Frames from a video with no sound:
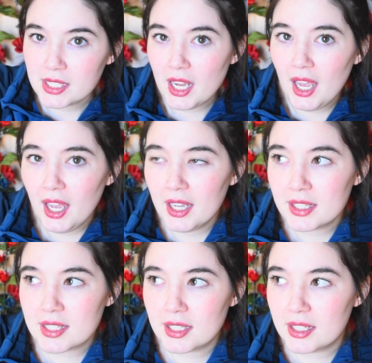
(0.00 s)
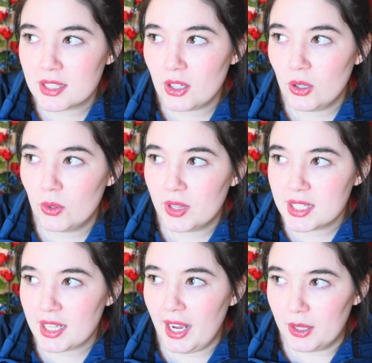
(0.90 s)
Next, let's go
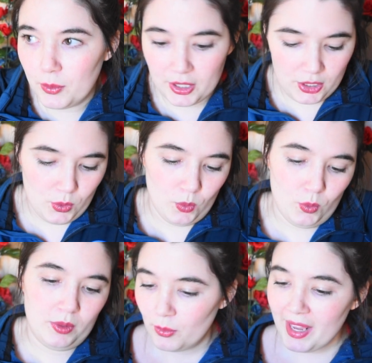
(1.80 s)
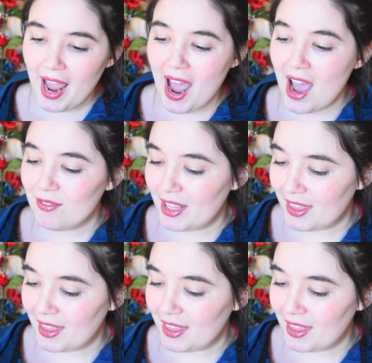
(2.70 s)
this guy. What are you? We have